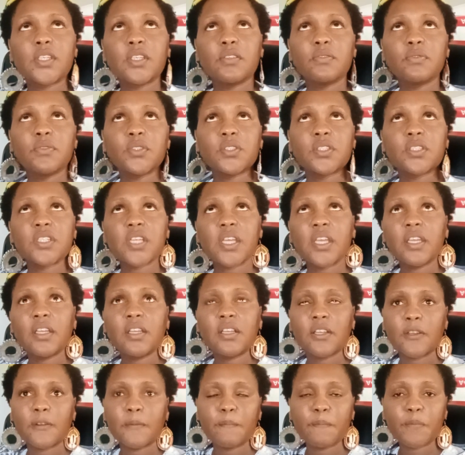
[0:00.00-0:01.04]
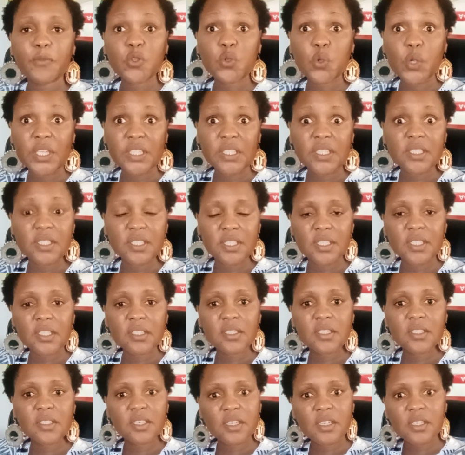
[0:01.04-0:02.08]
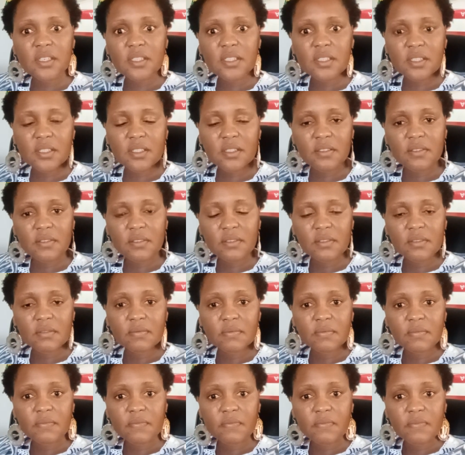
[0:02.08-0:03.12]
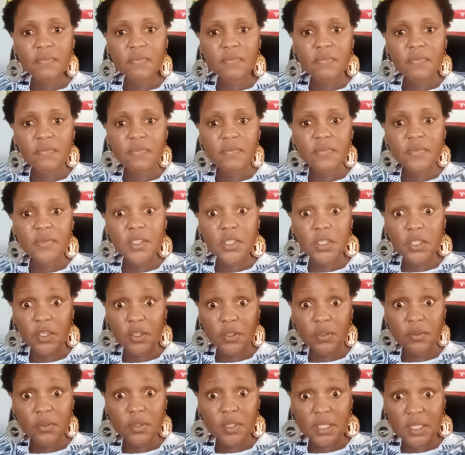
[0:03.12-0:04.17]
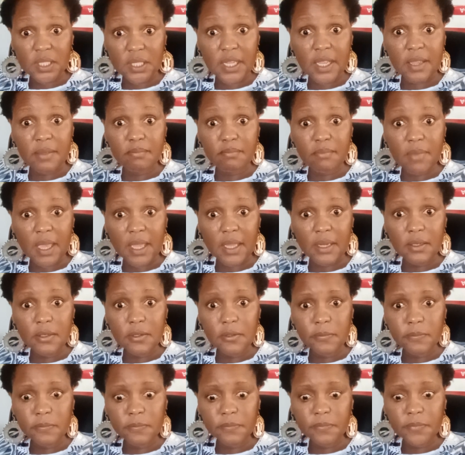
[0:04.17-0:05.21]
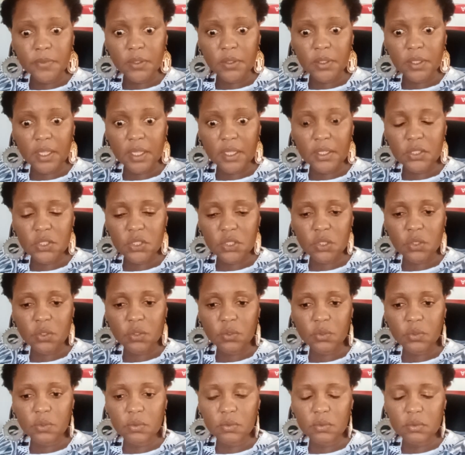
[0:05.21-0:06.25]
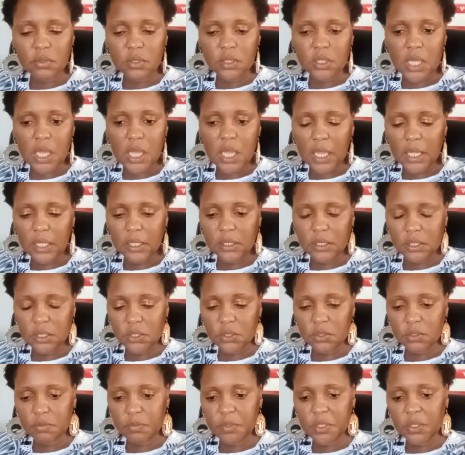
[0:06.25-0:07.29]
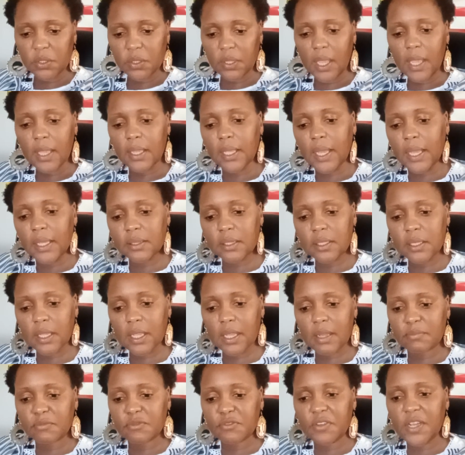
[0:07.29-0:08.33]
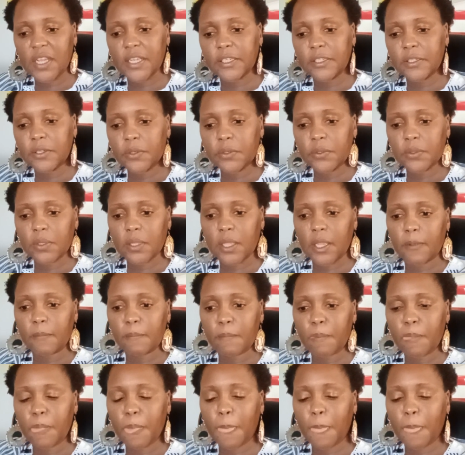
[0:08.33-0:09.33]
give or take 26 years. You know, the same man. Okay, so yeah, I should be okay. I think I'm fine. Okay.